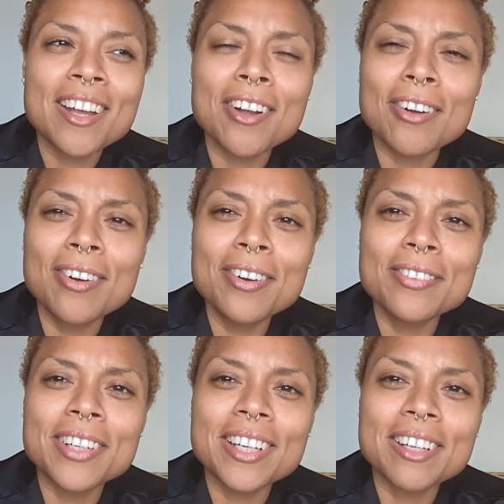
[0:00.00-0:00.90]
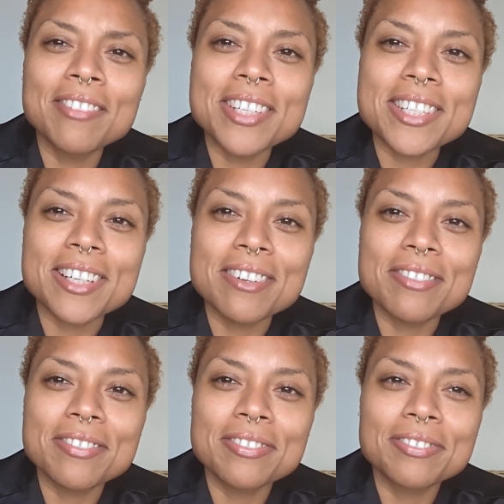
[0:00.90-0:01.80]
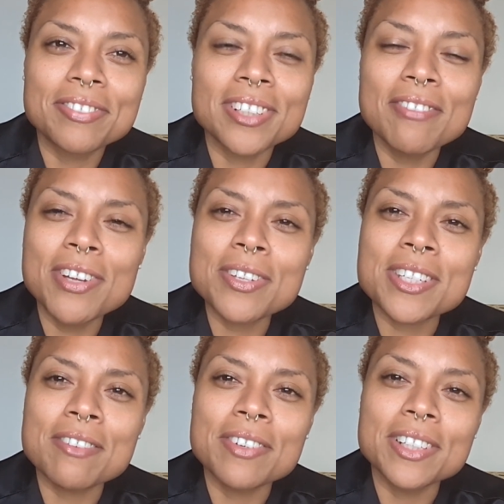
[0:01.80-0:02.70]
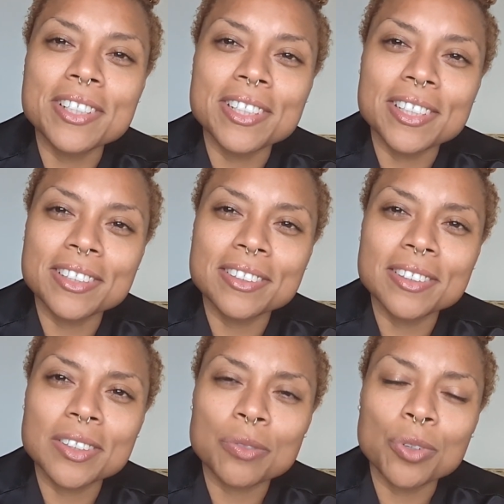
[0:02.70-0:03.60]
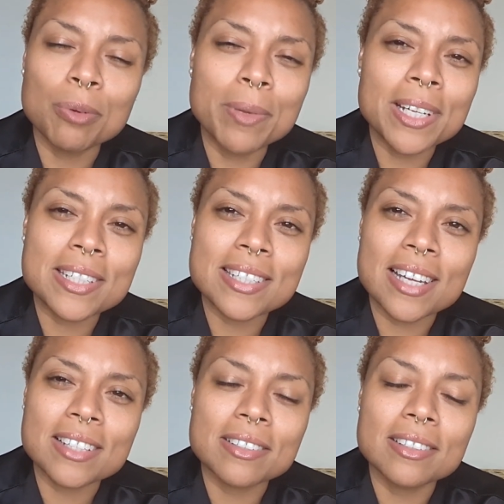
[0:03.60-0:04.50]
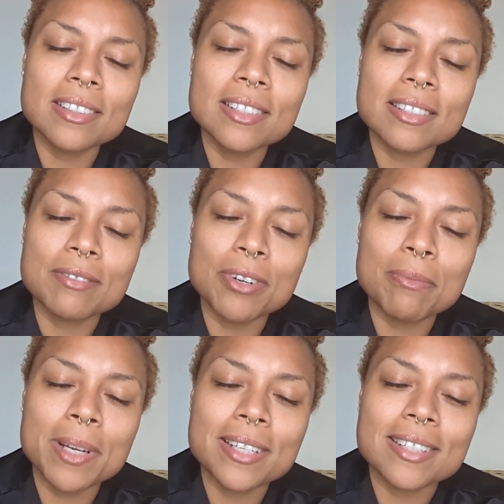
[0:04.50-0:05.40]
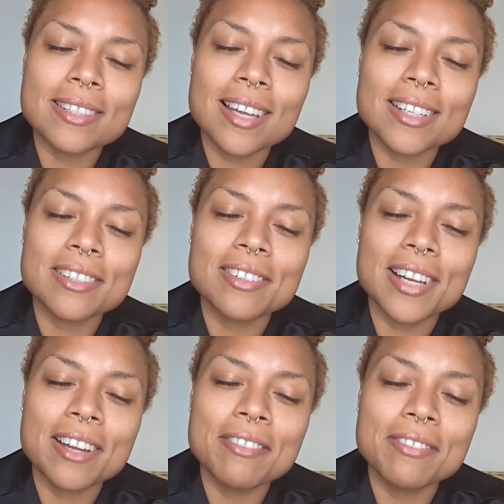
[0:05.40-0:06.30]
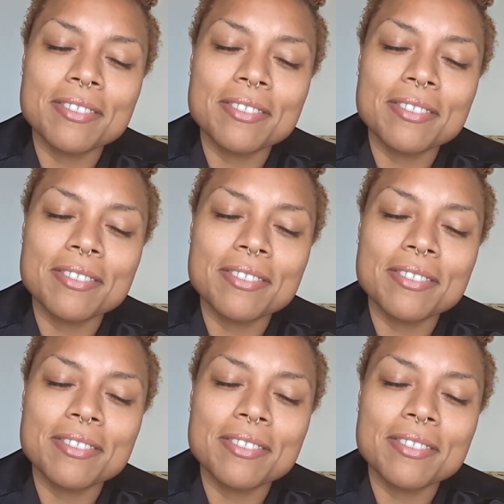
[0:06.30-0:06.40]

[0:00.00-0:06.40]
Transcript: Go on and love yourself. Love yourself good. Romanticize your life.